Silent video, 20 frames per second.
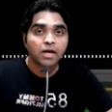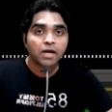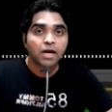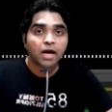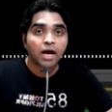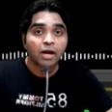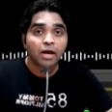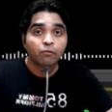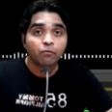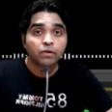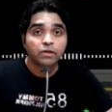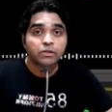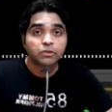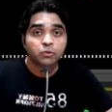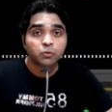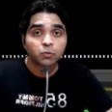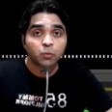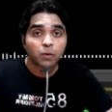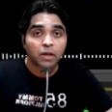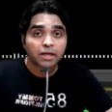Hi
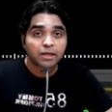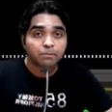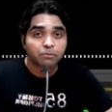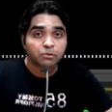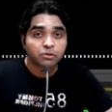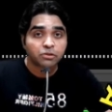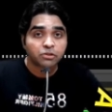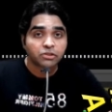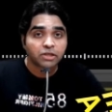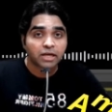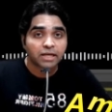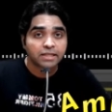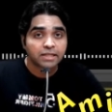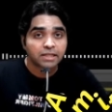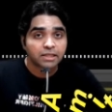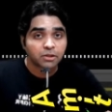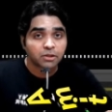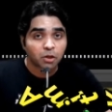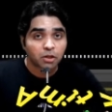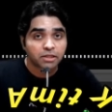friends, welcome to the
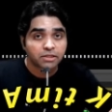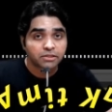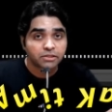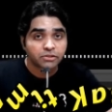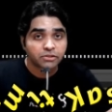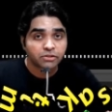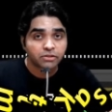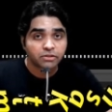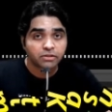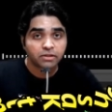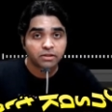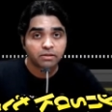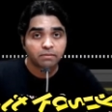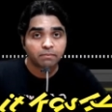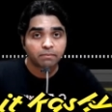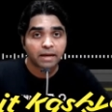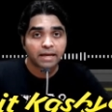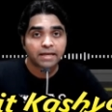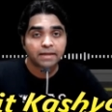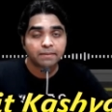channel Knowledge in General.
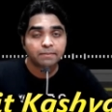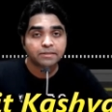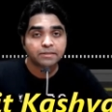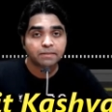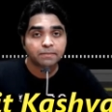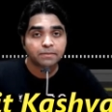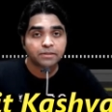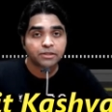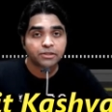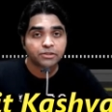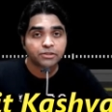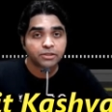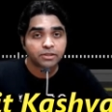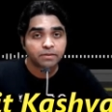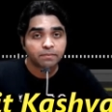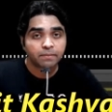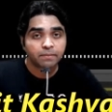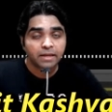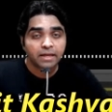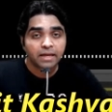My name is Amit
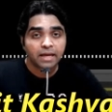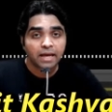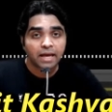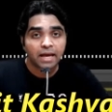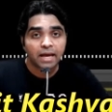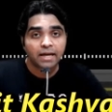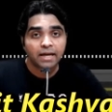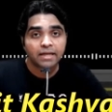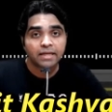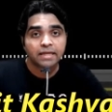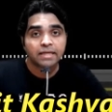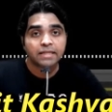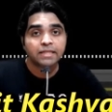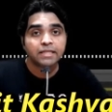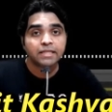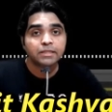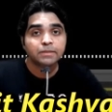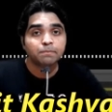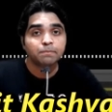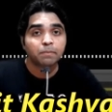Kashyap and in
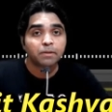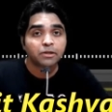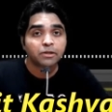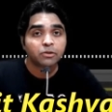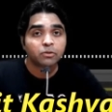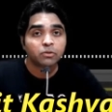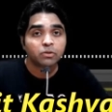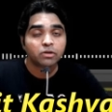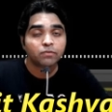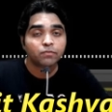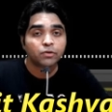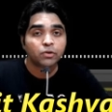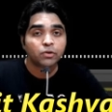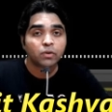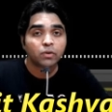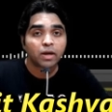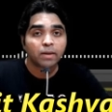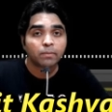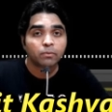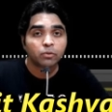this particular
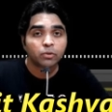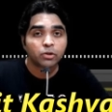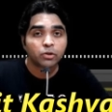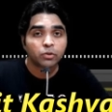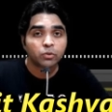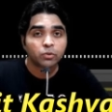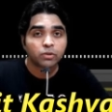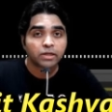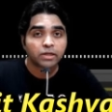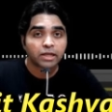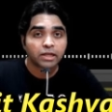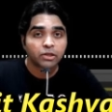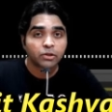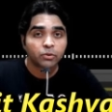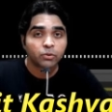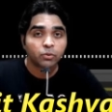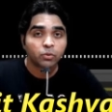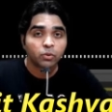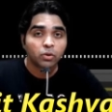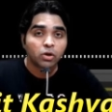video I am going to tell
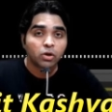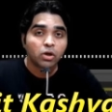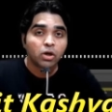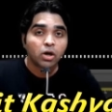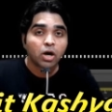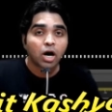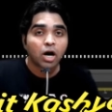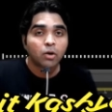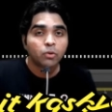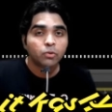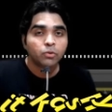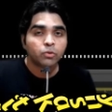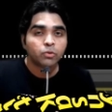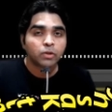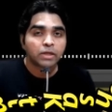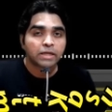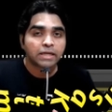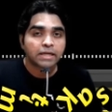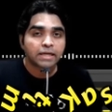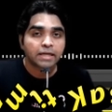you how you
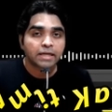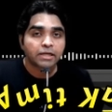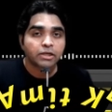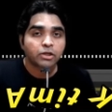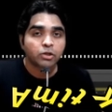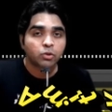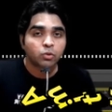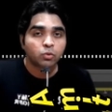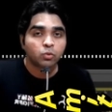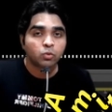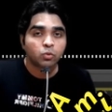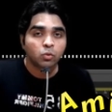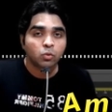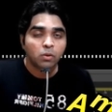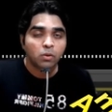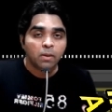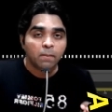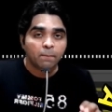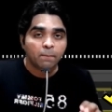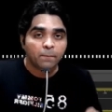can connect two
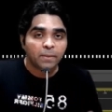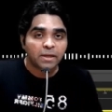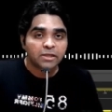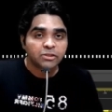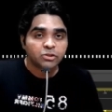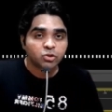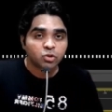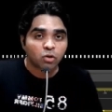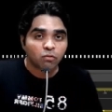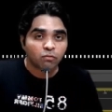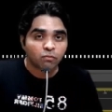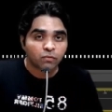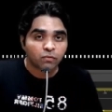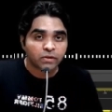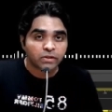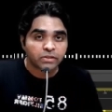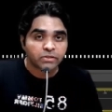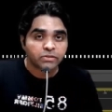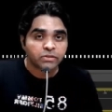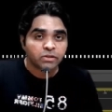best
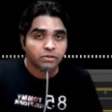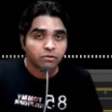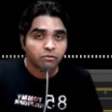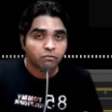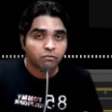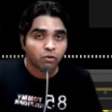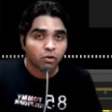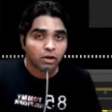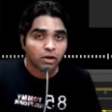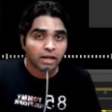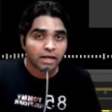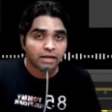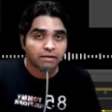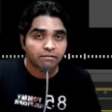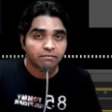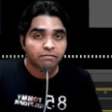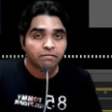softwares for live.